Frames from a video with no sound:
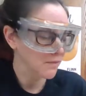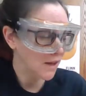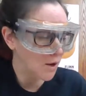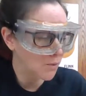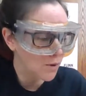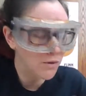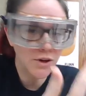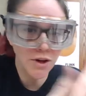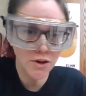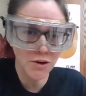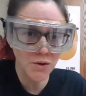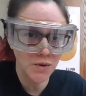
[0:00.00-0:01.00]
I won't
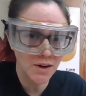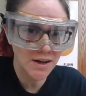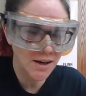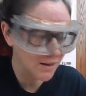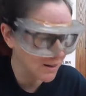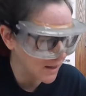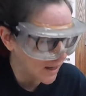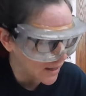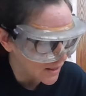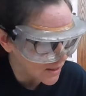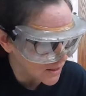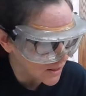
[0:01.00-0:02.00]
know
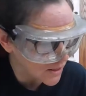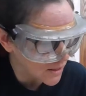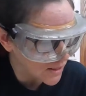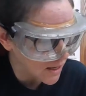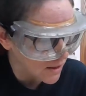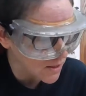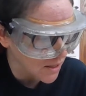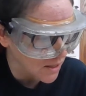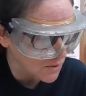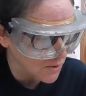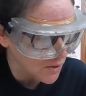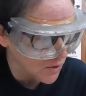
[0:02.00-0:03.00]
unless the scale
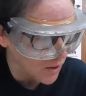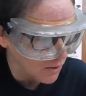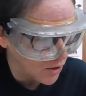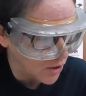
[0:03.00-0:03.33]
tells me. So I